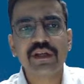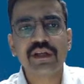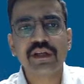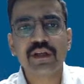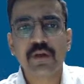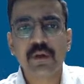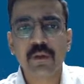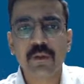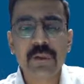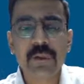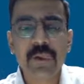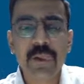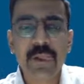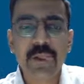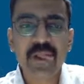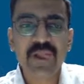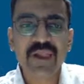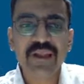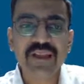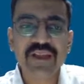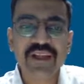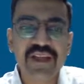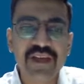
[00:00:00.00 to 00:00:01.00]
Now,
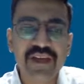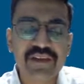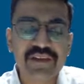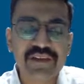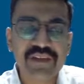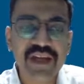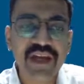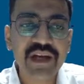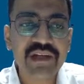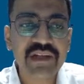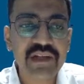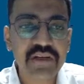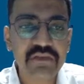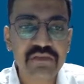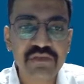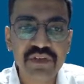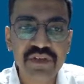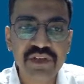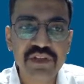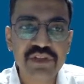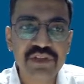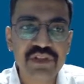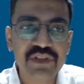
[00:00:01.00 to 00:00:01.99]
the exact
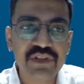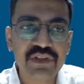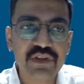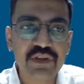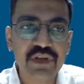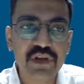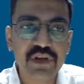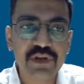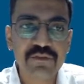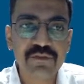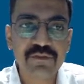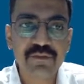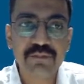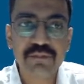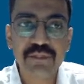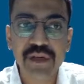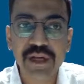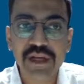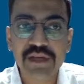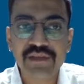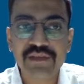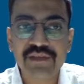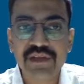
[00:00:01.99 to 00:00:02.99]
definition of
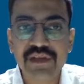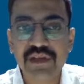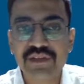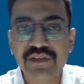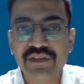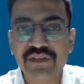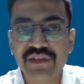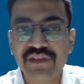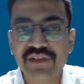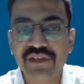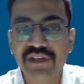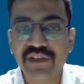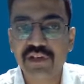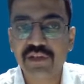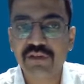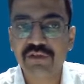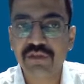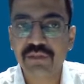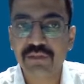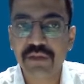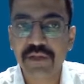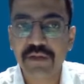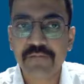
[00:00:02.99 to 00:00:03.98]
price elasticity of
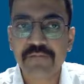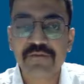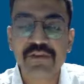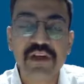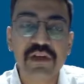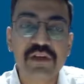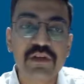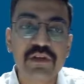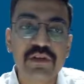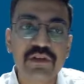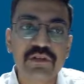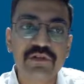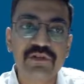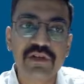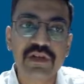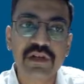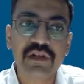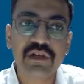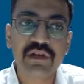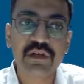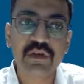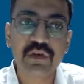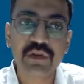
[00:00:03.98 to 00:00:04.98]
demand, we are
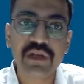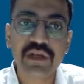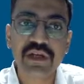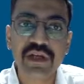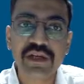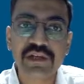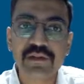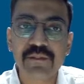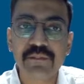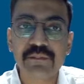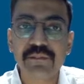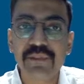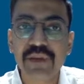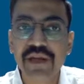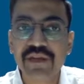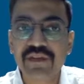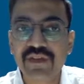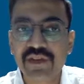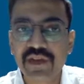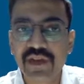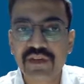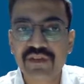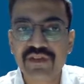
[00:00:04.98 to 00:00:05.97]
looking at the
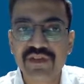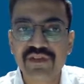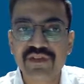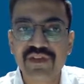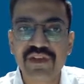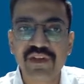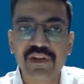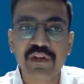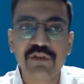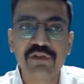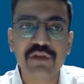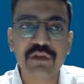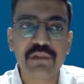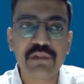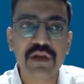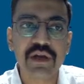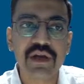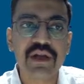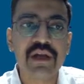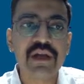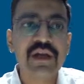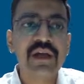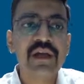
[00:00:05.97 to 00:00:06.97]
price elasticity of demand,
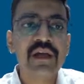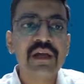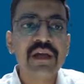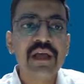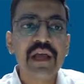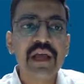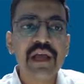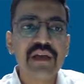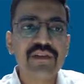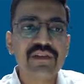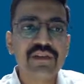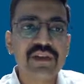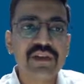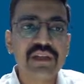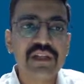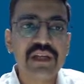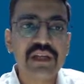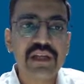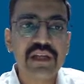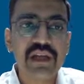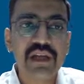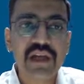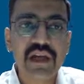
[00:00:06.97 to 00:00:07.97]
as in
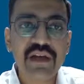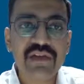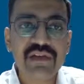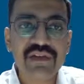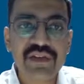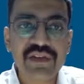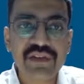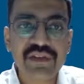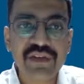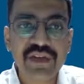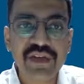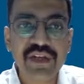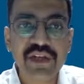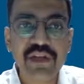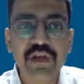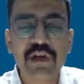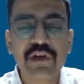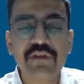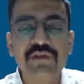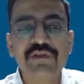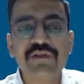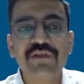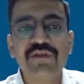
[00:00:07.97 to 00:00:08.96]
the elasticity
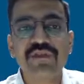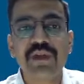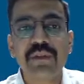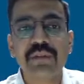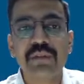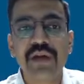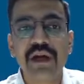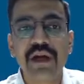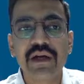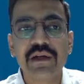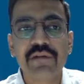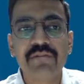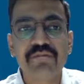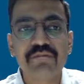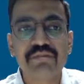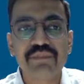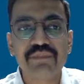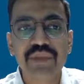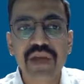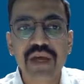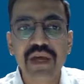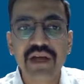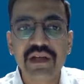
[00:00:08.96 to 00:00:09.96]
of demand
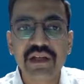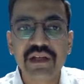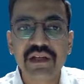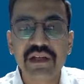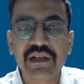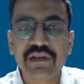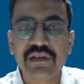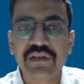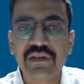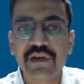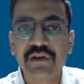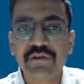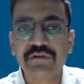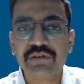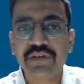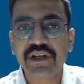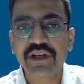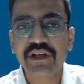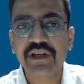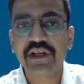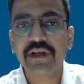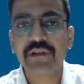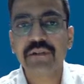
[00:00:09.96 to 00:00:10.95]
that is
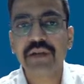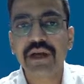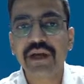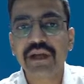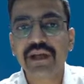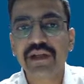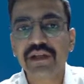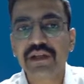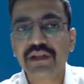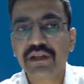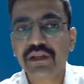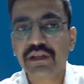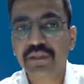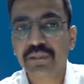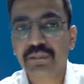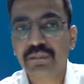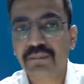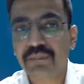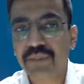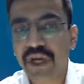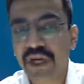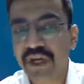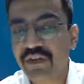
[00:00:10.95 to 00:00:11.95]
affected by the
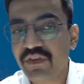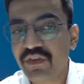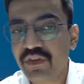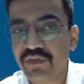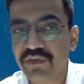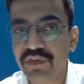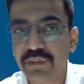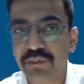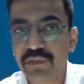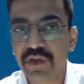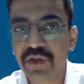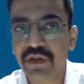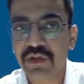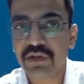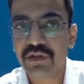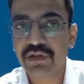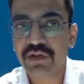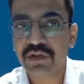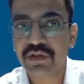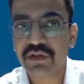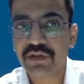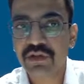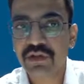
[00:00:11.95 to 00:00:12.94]
price of the
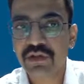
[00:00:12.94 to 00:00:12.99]
product.